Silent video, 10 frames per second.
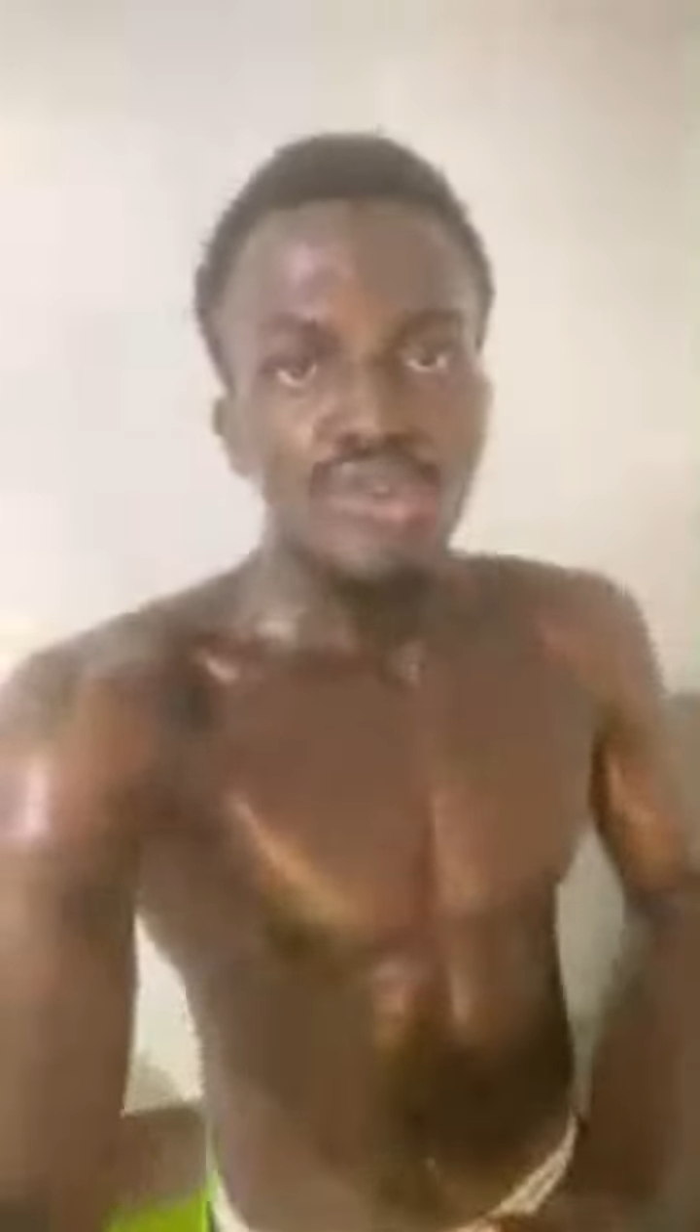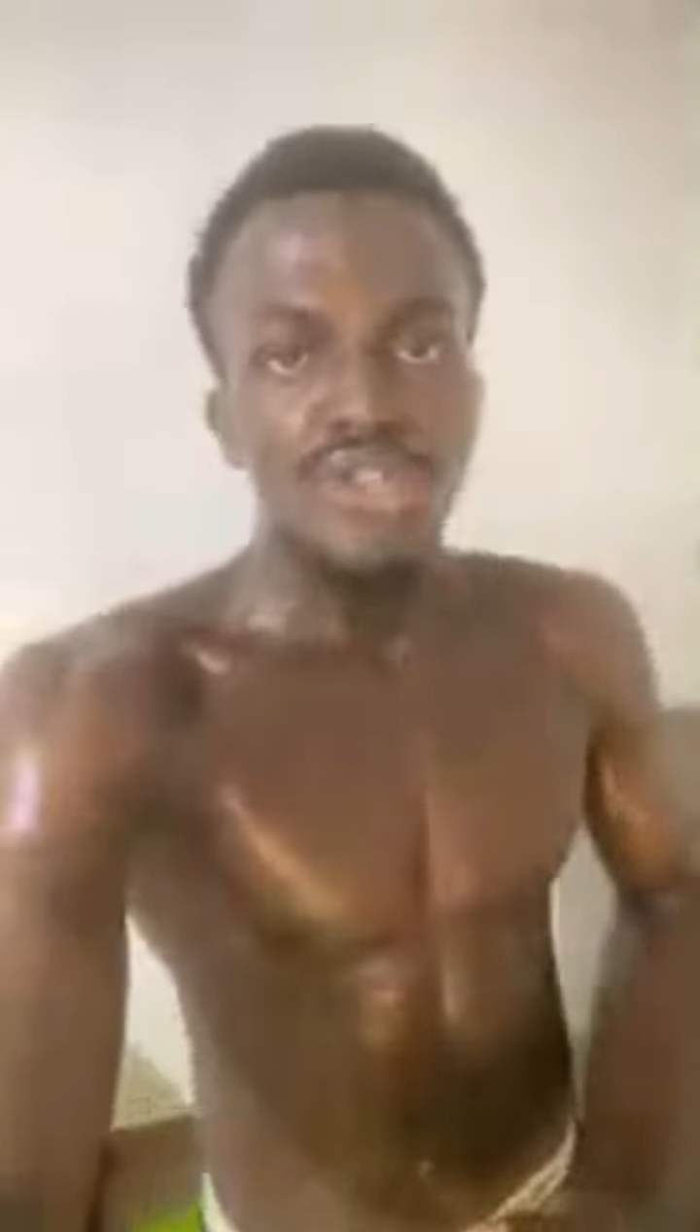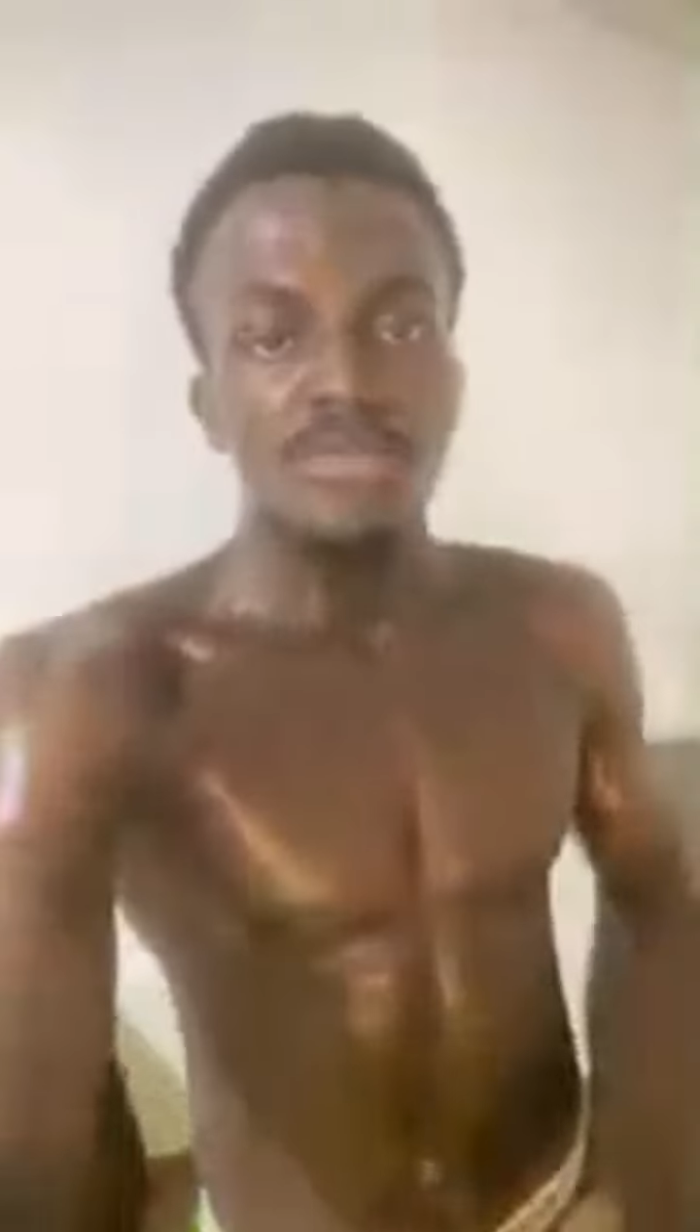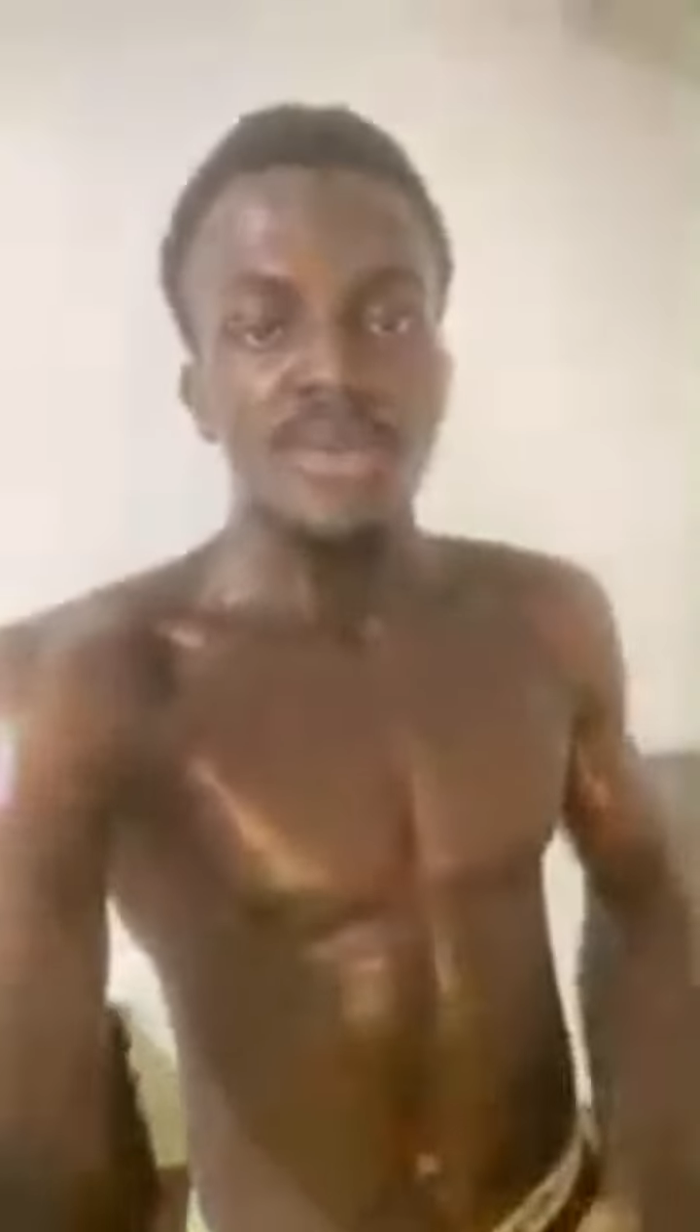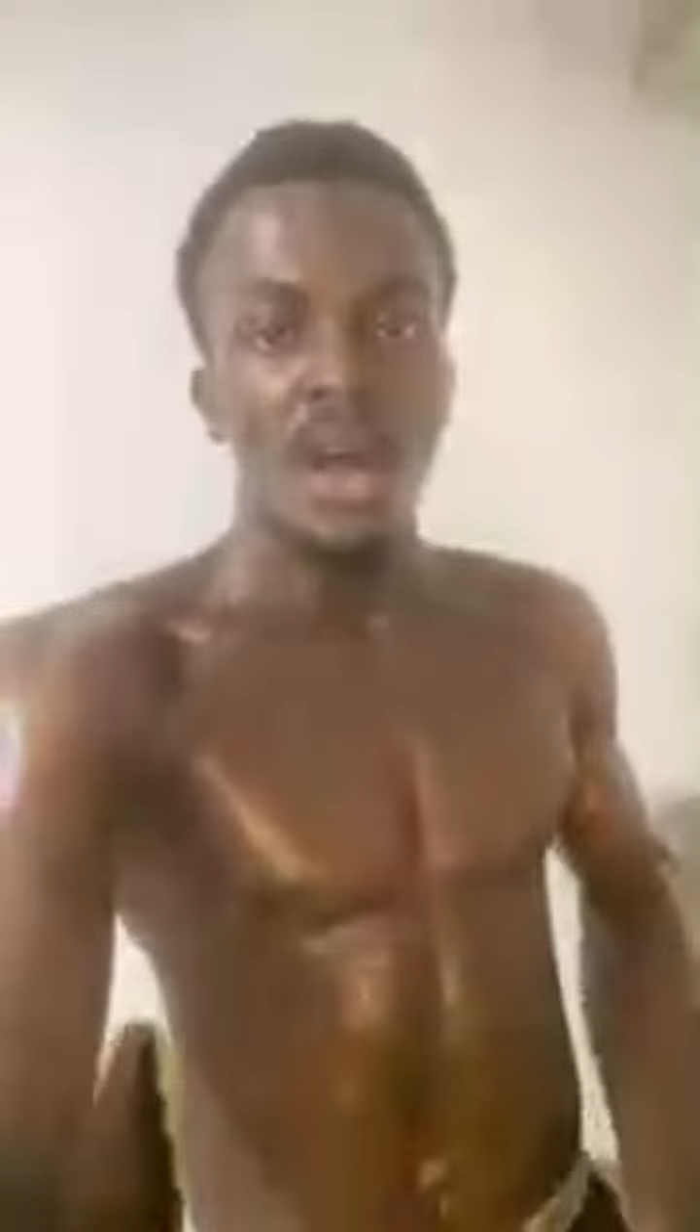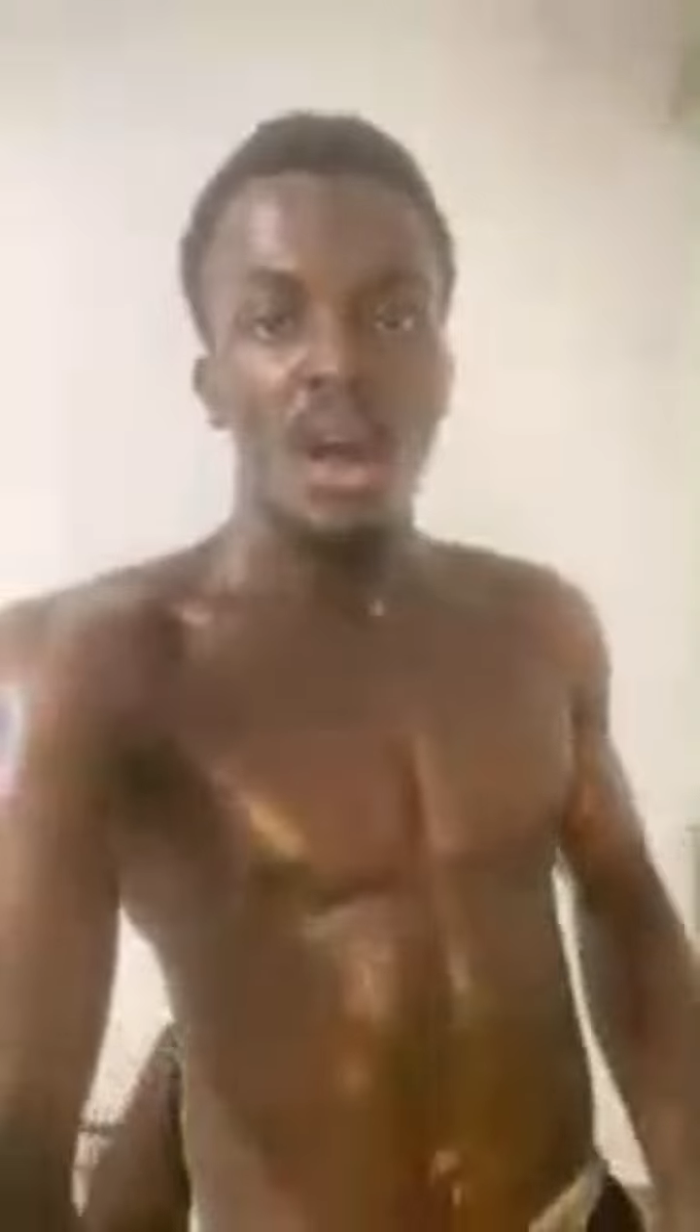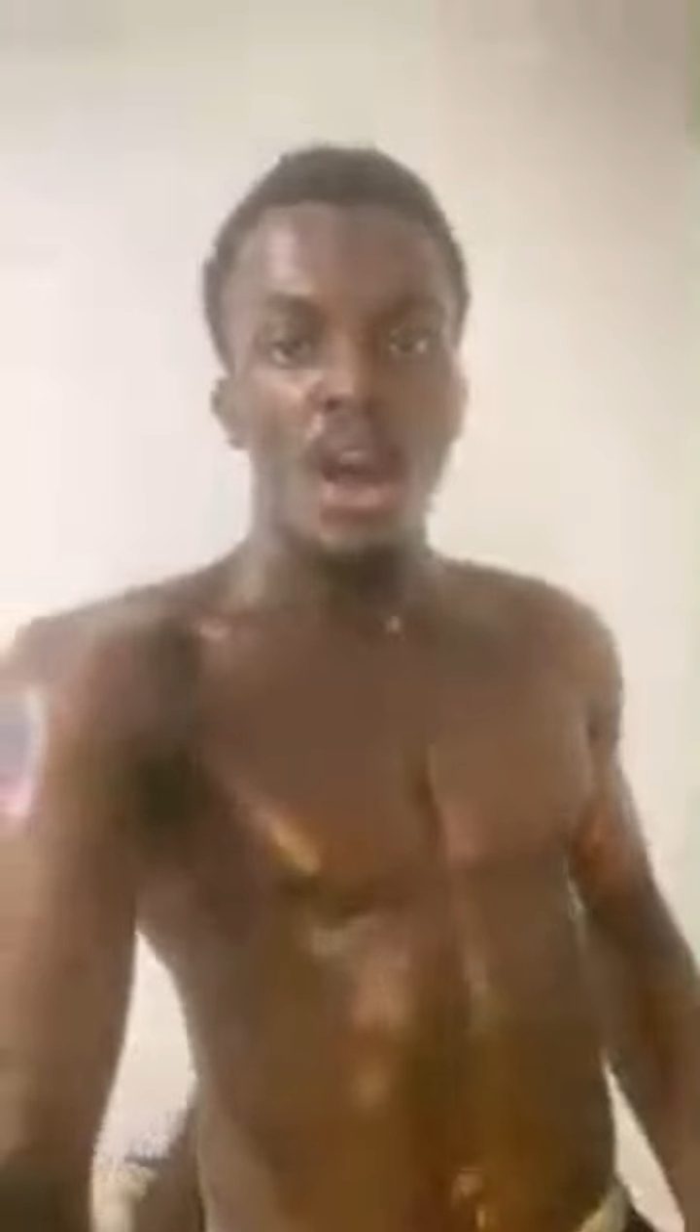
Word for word: push-ups,